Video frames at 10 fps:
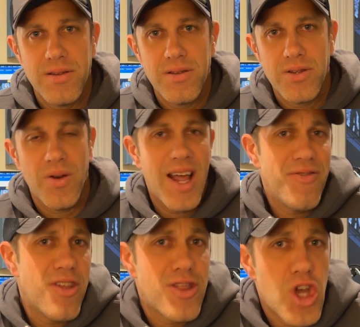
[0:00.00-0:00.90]
don't
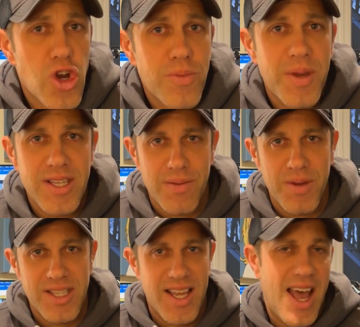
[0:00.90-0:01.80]
have the third piece of
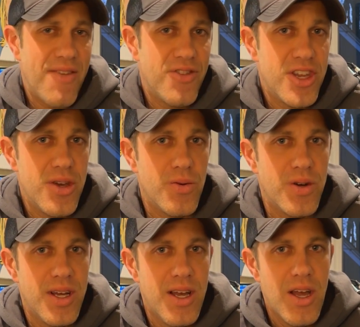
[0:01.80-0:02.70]
pizza, have 2.
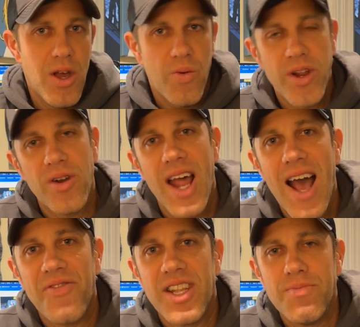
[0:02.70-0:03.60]
We don't
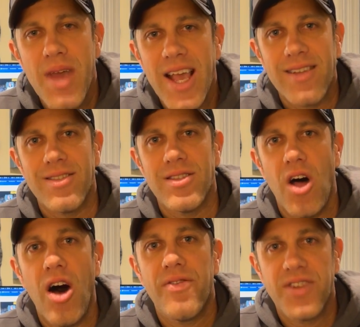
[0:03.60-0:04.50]
have to make
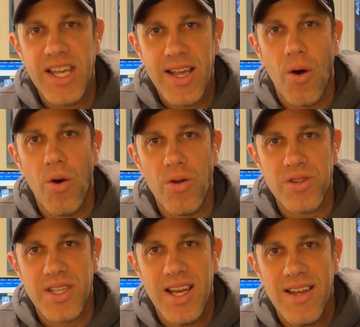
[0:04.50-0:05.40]
lofty
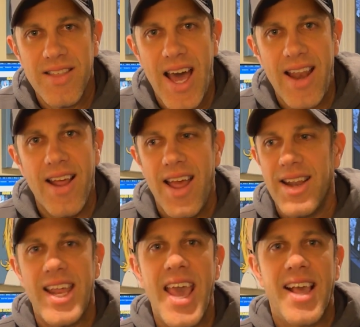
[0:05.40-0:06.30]
goals that
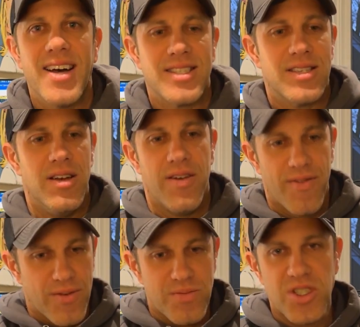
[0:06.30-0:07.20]
take us
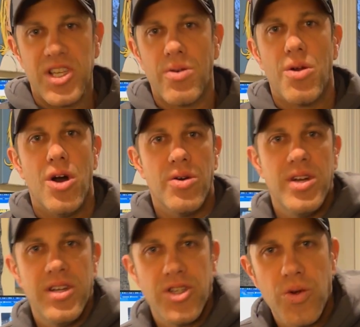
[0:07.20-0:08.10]
from
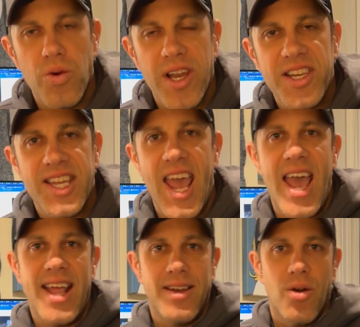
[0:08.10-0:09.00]
0 to
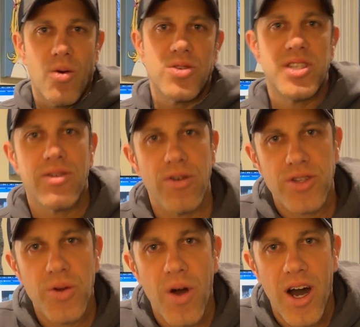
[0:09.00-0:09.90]
10 or 0
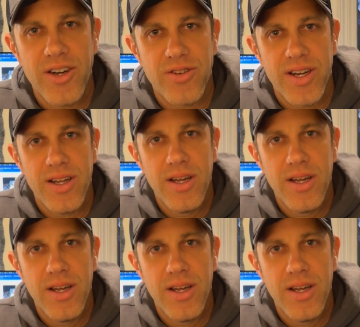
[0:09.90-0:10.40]
to 100.